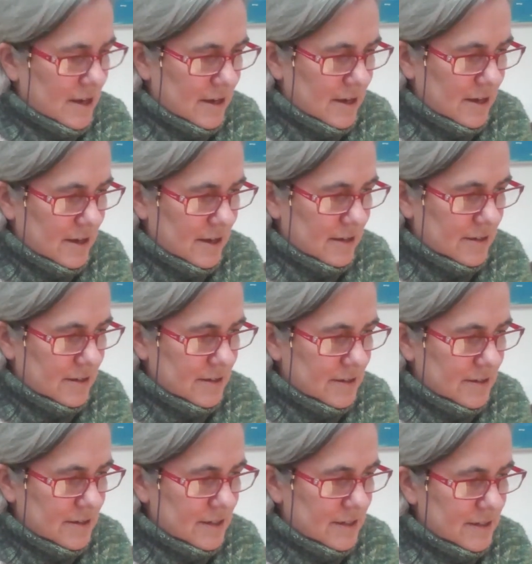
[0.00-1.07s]

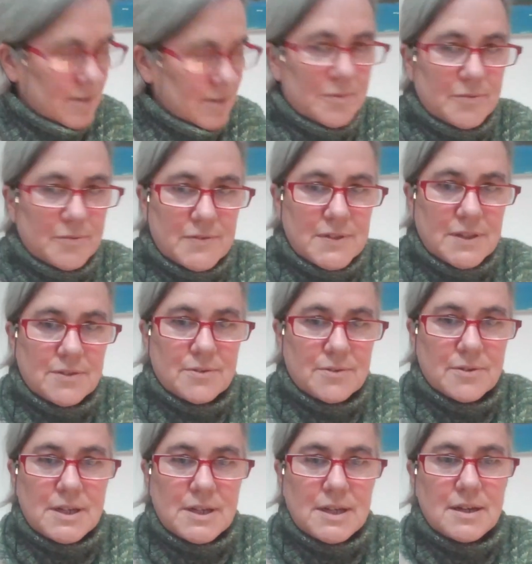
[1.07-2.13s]
And it's number
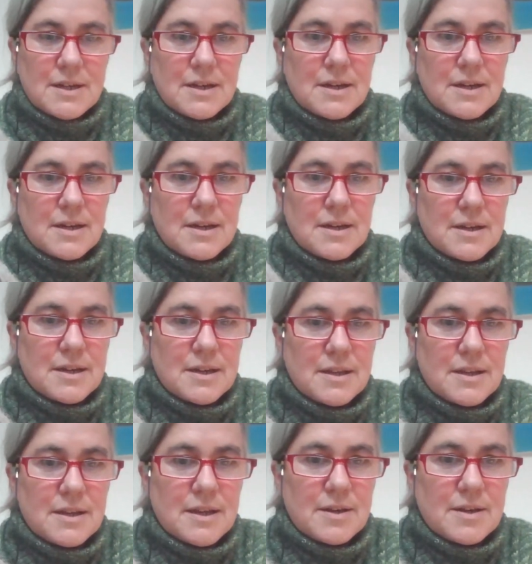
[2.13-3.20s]
53
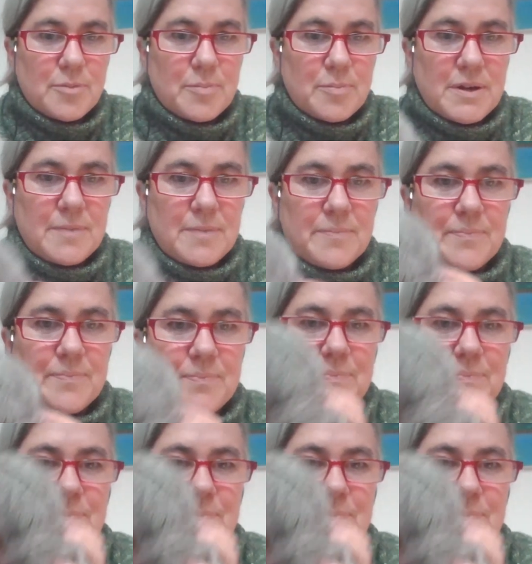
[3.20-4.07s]
in the Let Lopy.